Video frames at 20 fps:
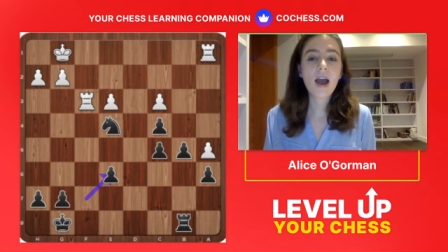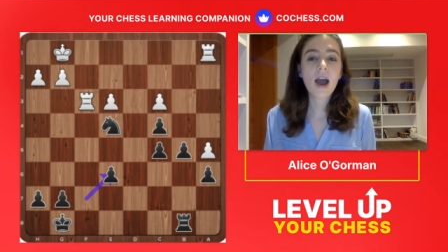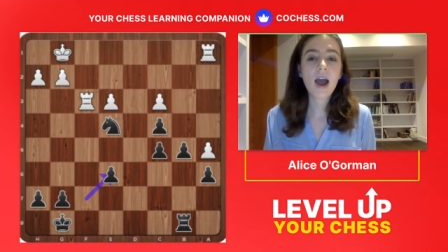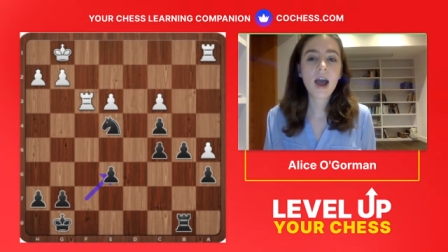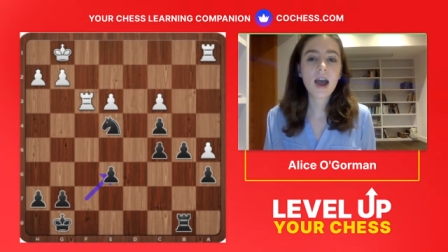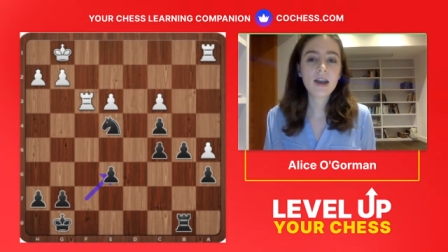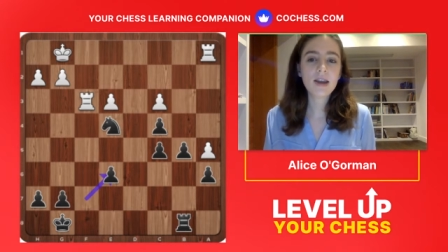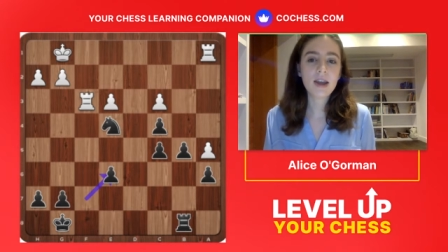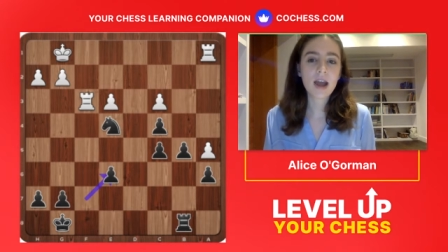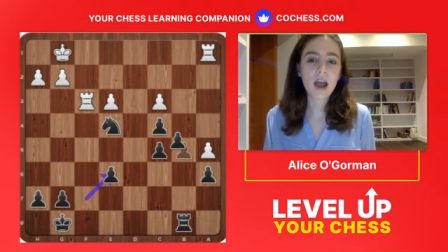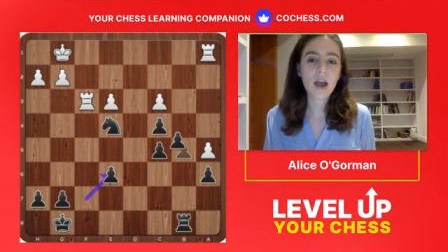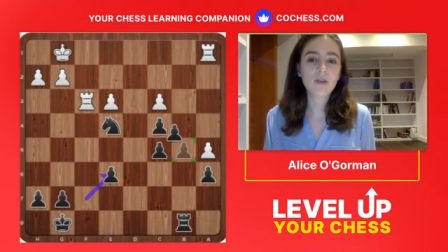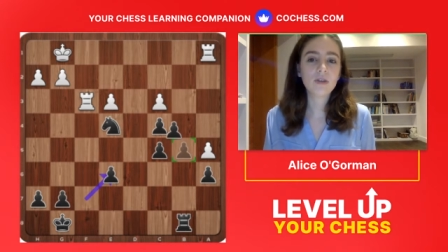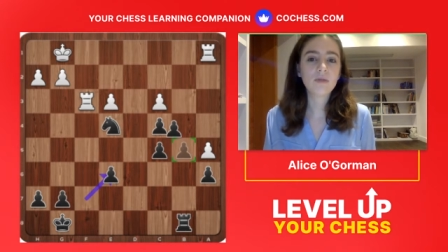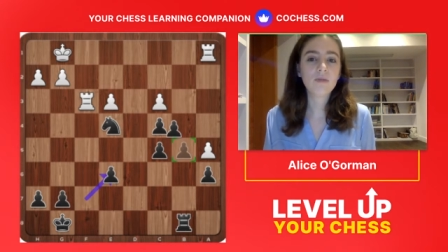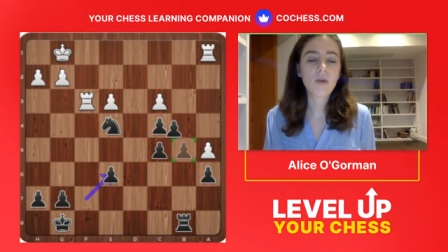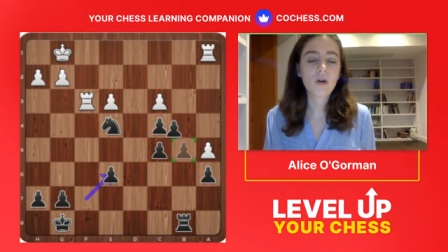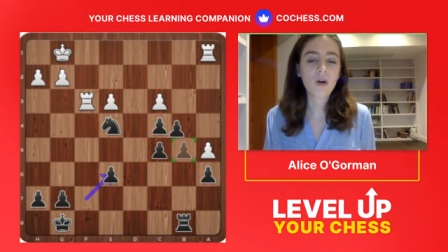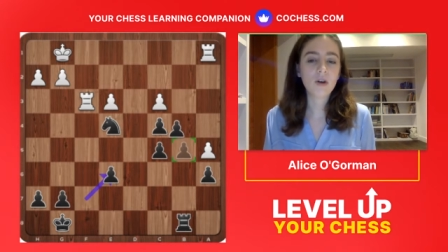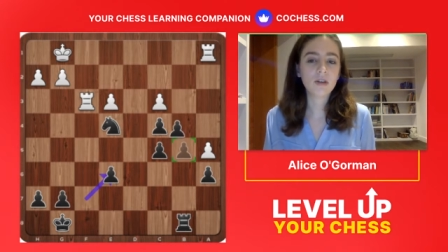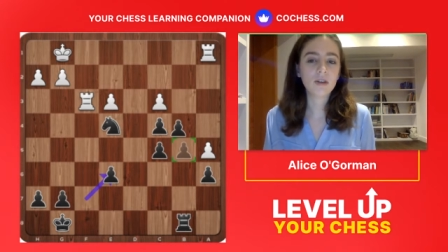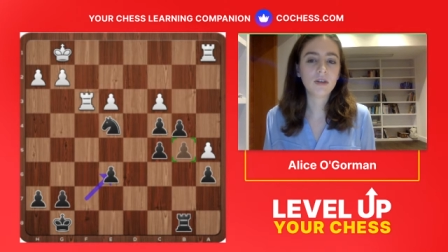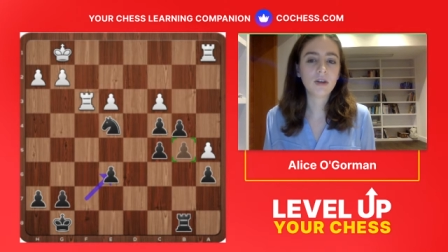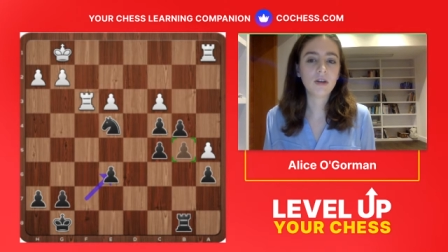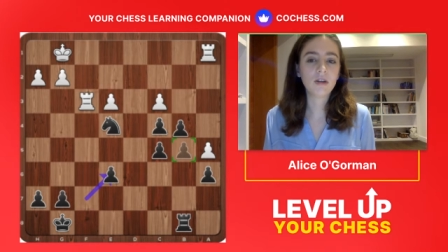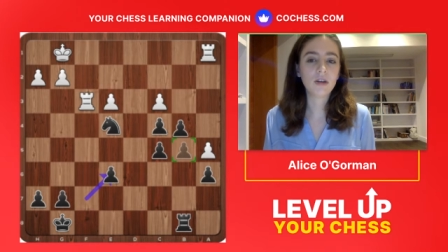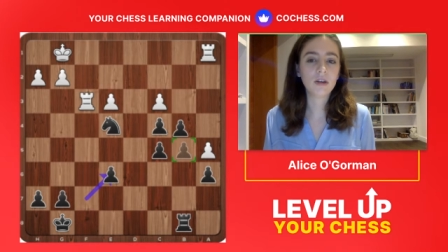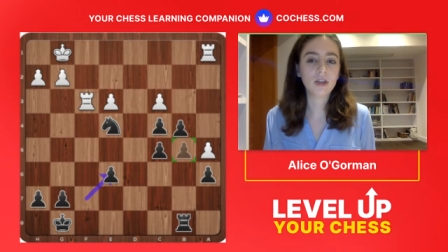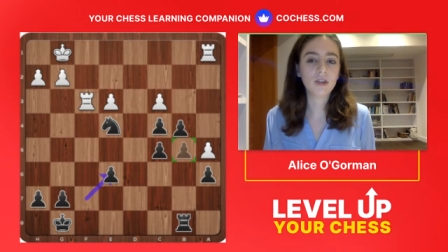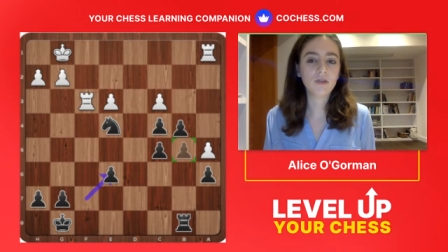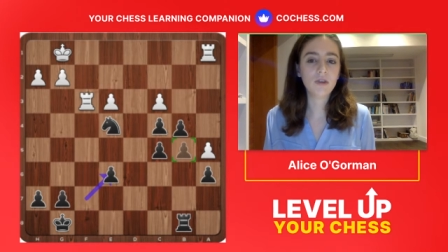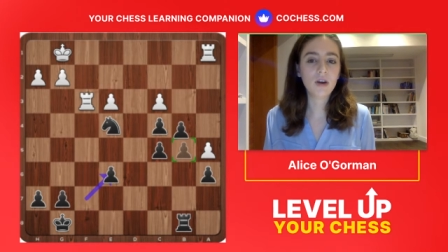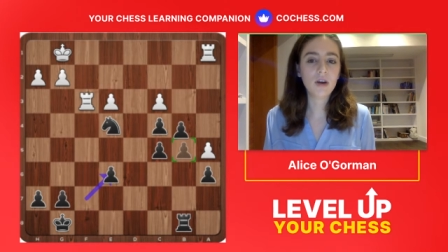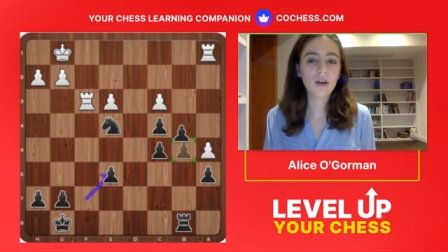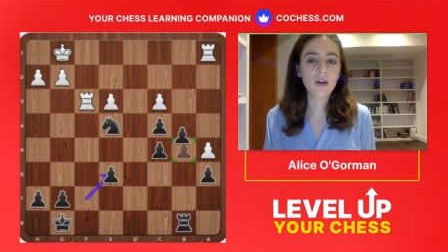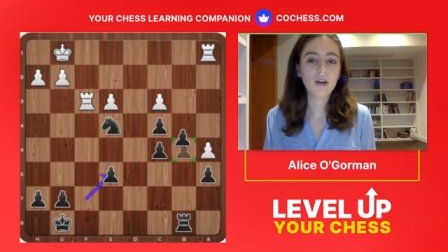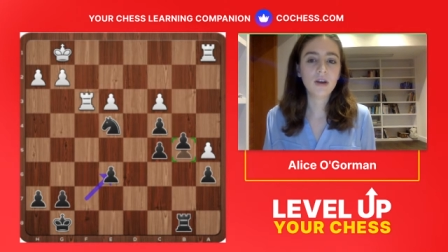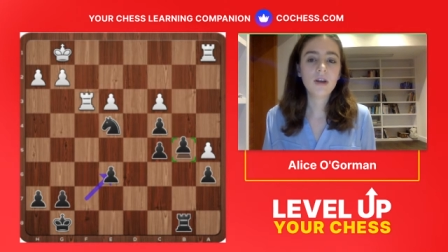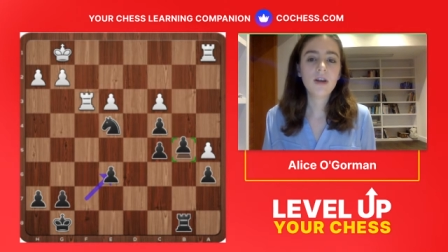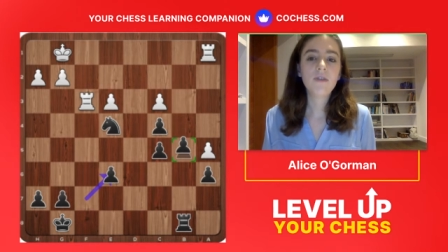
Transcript: and now the pawns are going to run.